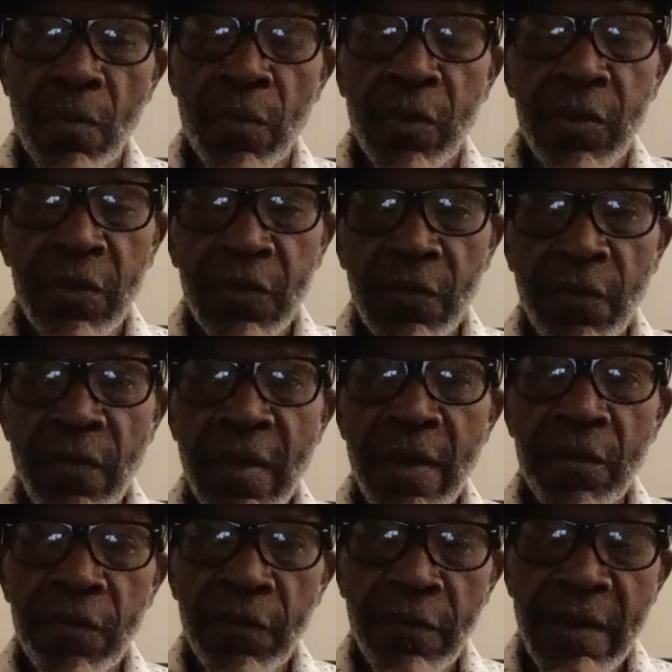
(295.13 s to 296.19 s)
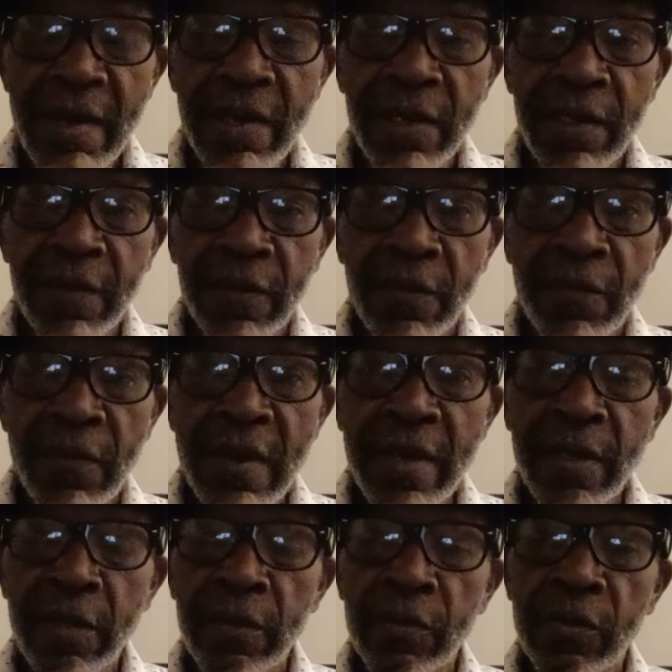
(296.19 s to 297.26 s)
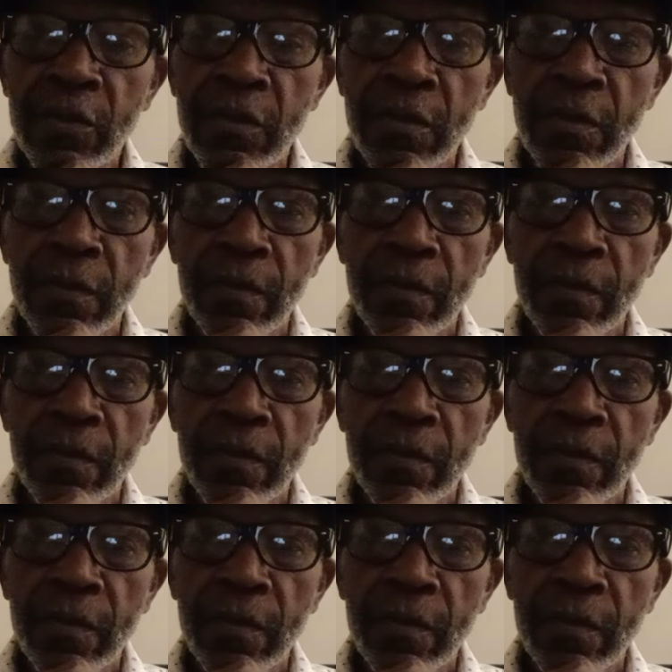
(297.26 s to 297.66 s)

But disavow the violence.